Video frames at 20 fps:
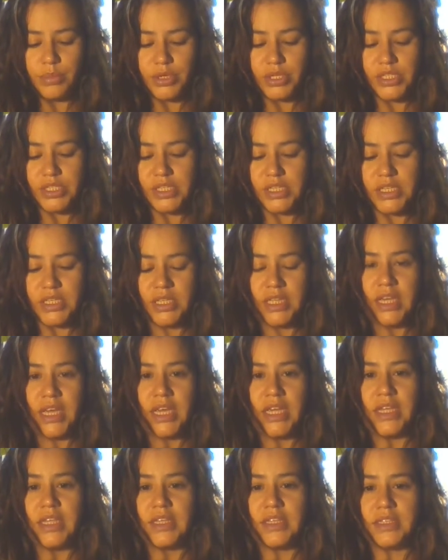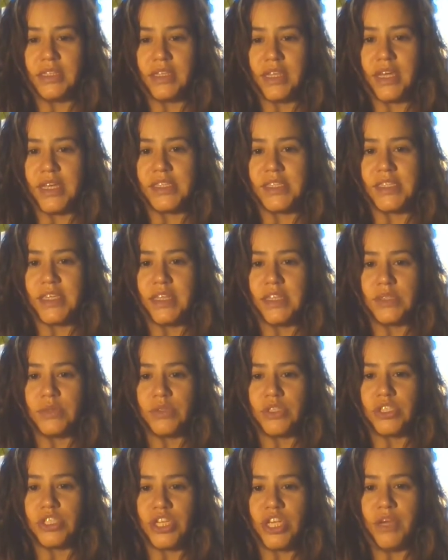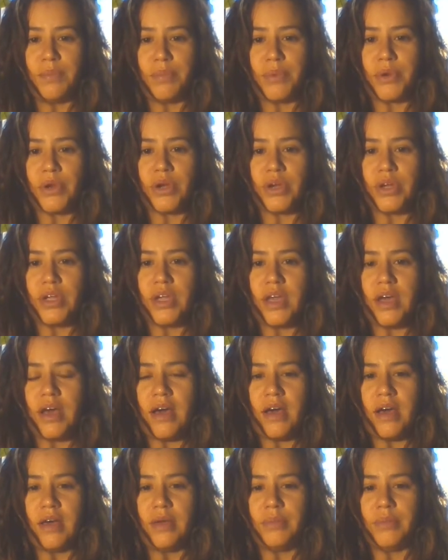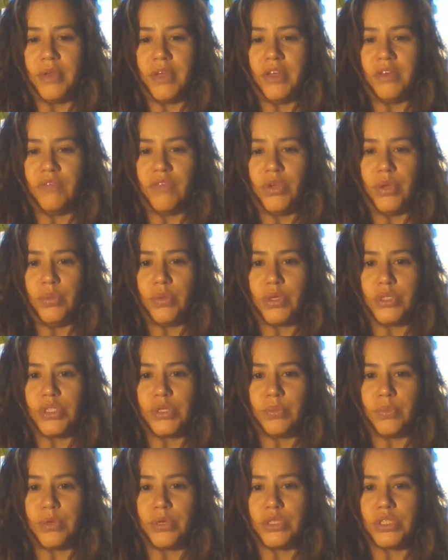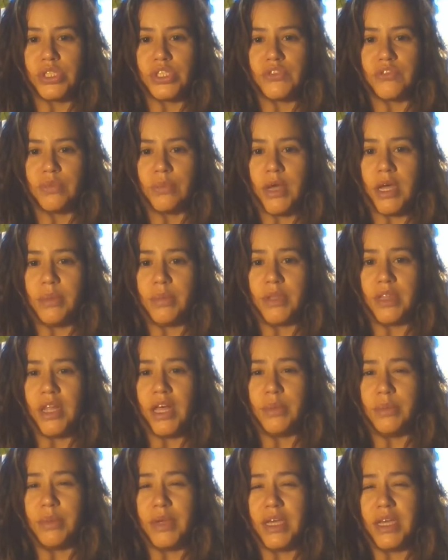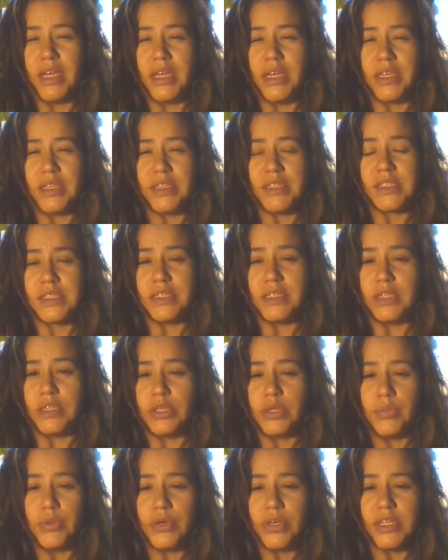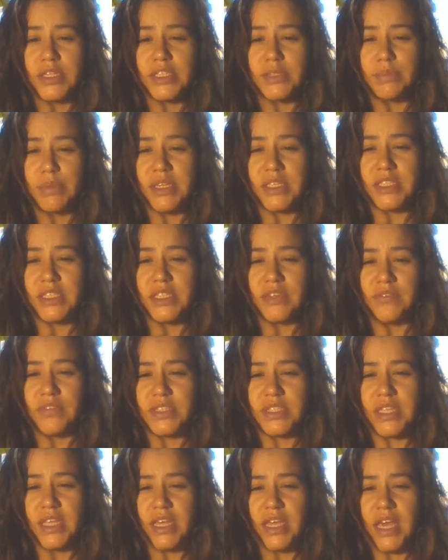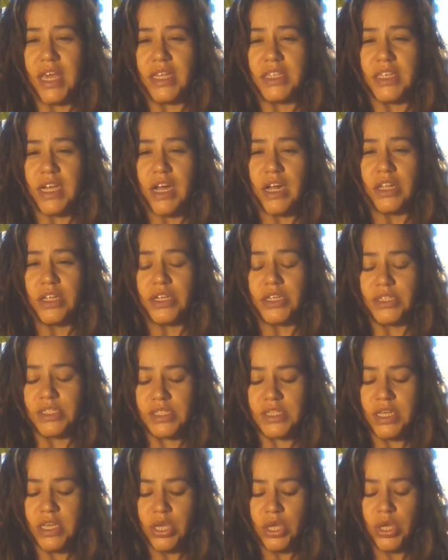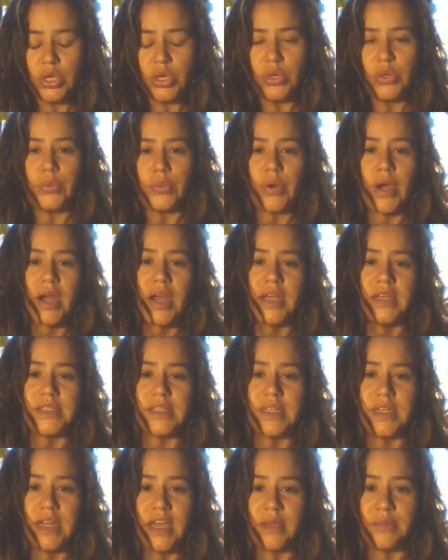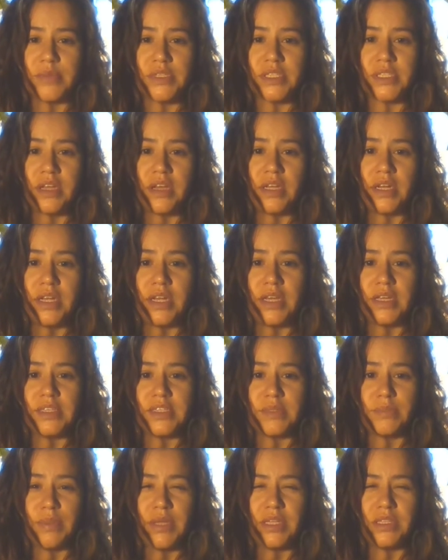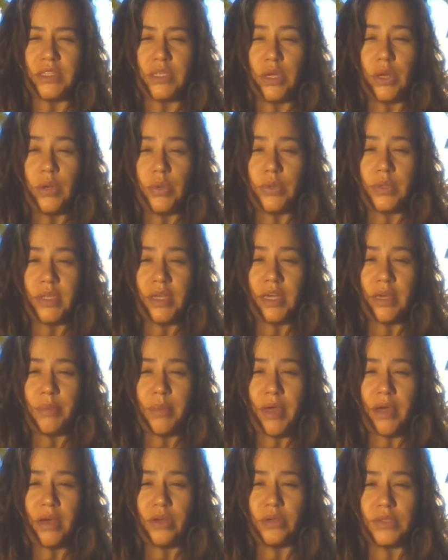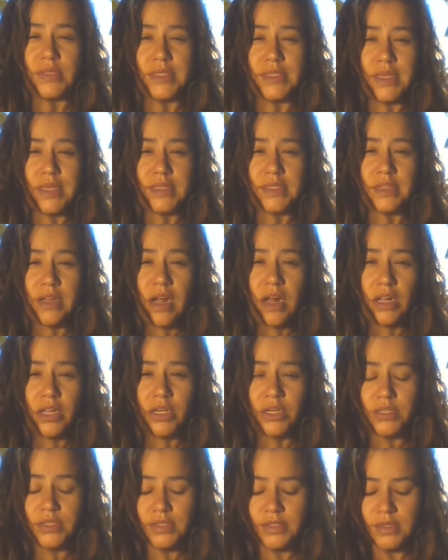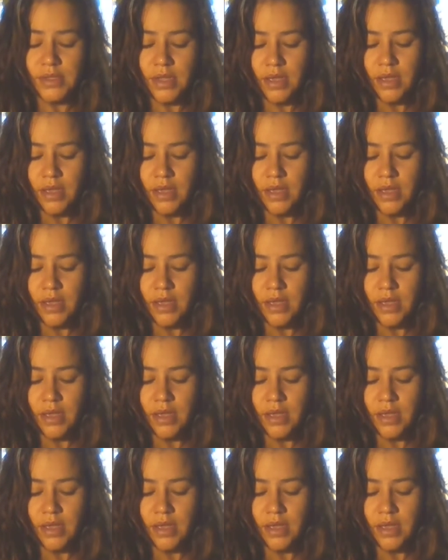Personally, like I said, this was cheaper. If you were to purchase from Hobby Lobby, it's a little more expensive. It's like $8. Whereas on Amazon, I spent only about $6.